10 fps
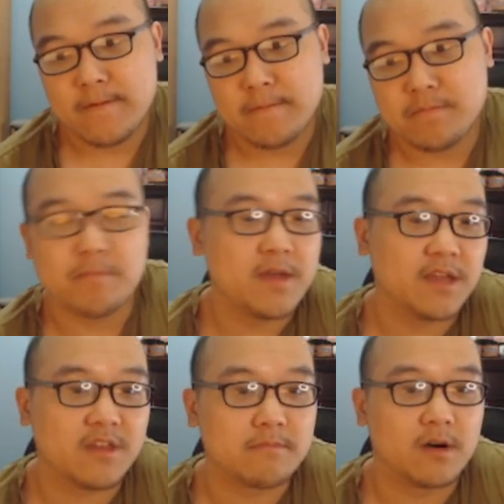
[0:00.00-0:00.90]
but being
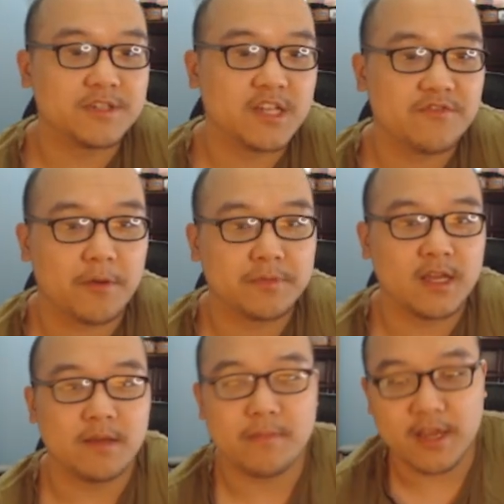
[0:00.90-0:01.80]
at the mercy of your
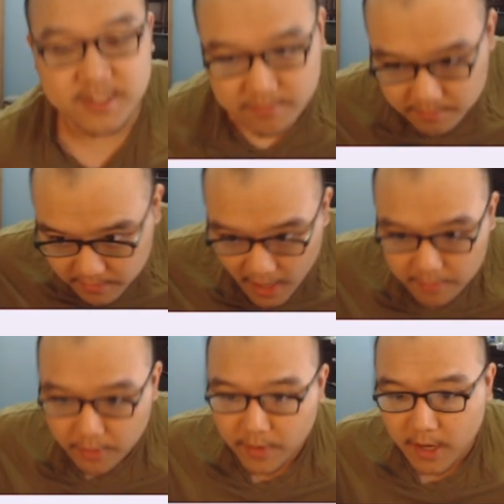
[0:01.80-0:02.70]
teammates,
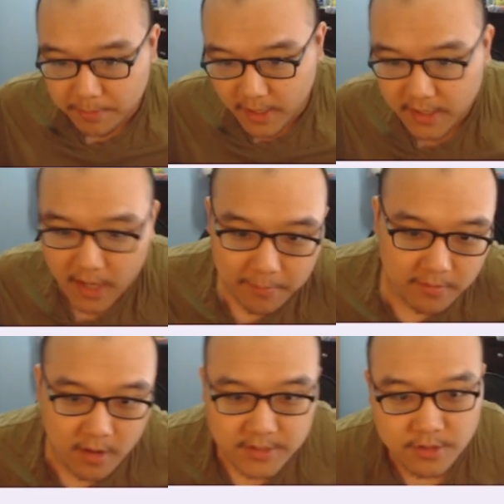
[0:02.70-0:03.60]
not knowing how to play the game and
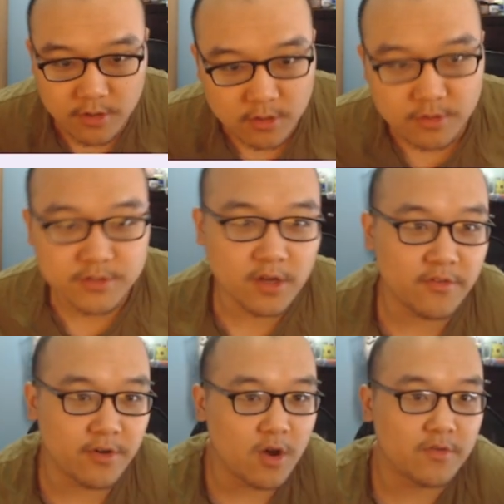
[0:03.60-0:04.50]
causing you to lose
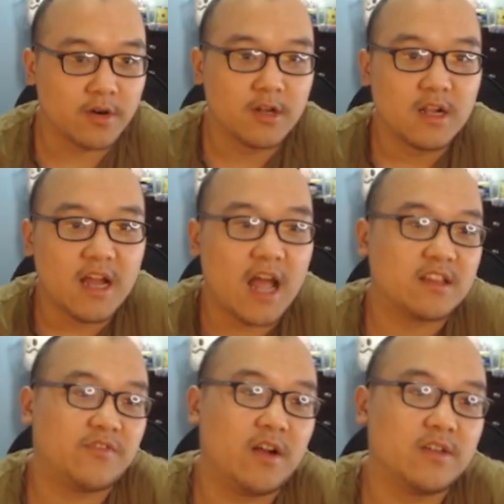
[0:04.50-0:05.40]
over and over. At the
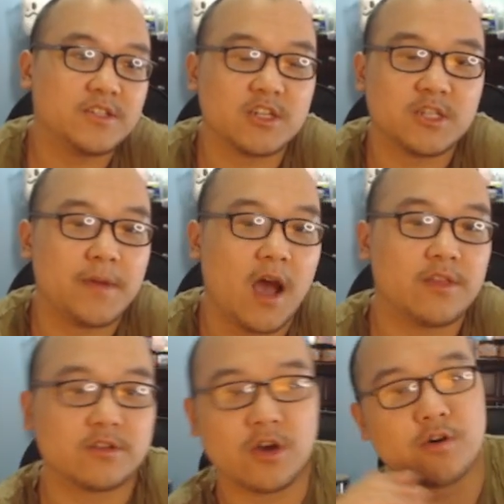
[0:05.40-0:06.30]
very least, it should be
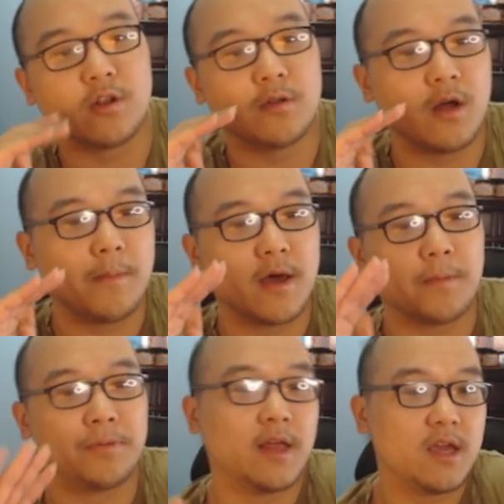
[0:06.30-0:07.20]
either total amount of
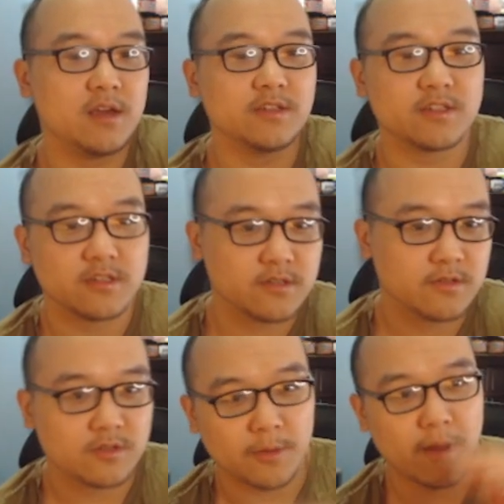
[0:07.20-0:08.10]
plays,
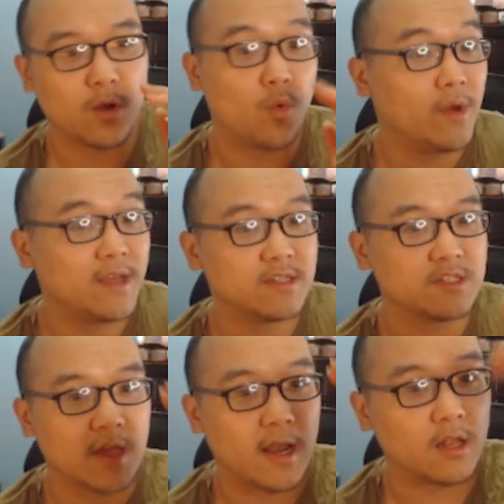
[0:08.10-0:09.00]
total amount of
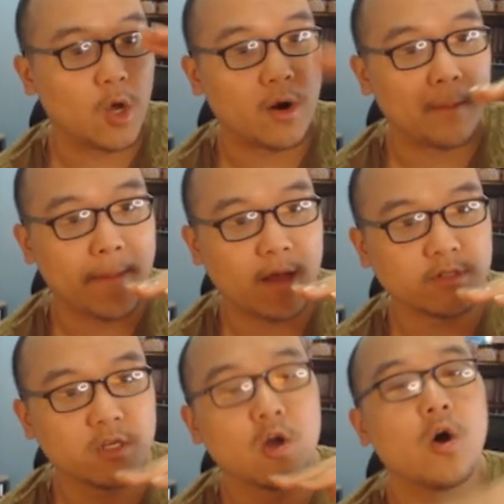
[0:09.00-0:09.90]
wins at a lower
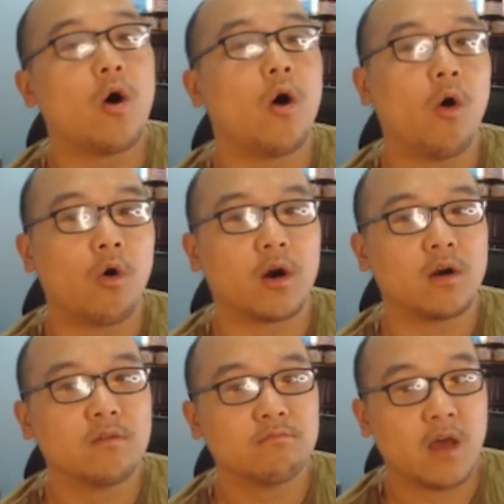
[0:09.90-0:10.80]
amount,
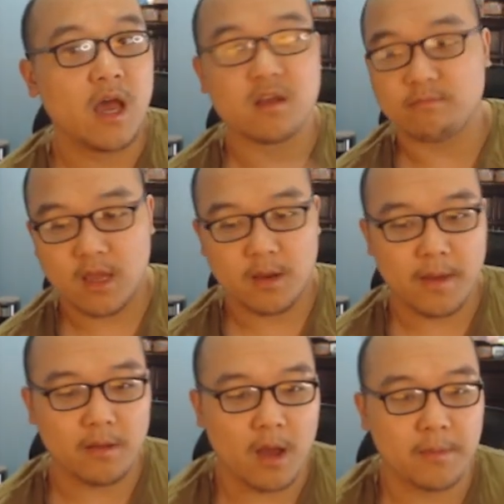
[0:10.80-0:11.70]
or, heck, make it
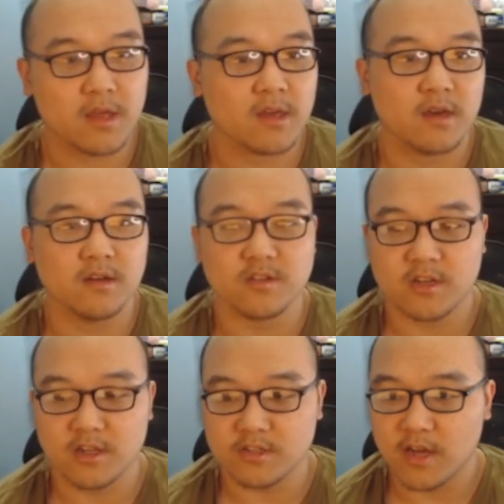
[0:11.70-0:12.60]
about how many kills,
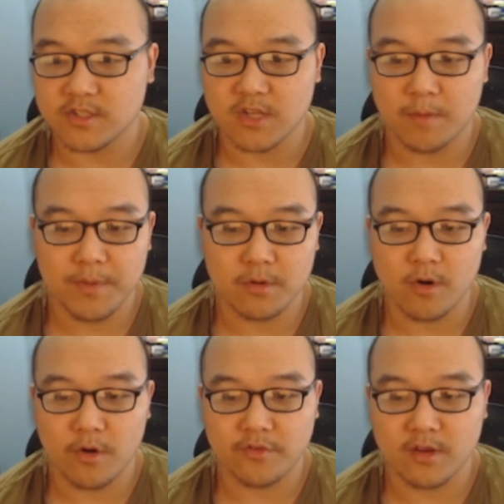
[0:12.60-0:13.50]
because you got some people
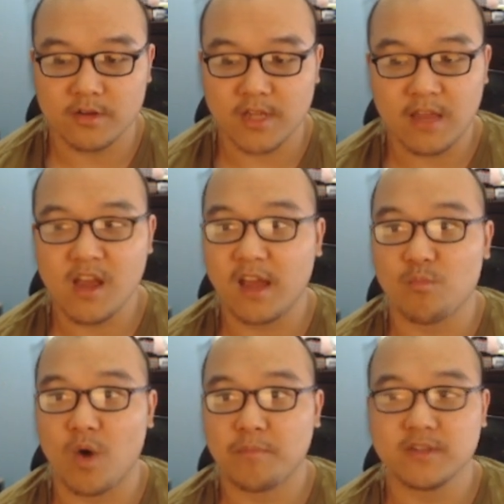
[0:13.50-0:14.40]
going for kills. I think I had
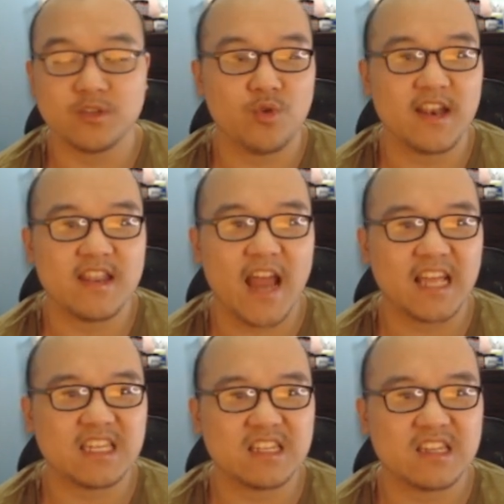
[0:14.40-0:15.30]
one person who had
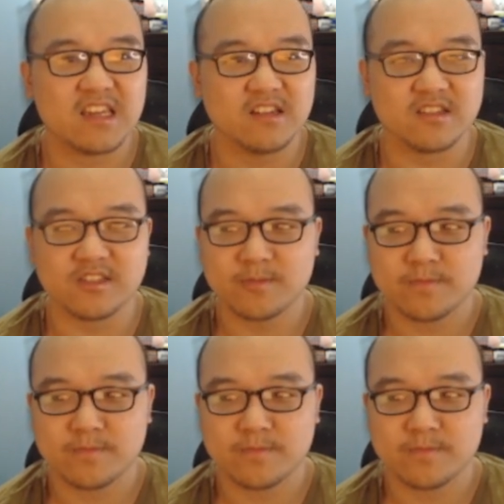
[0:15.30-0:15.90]
19 kills.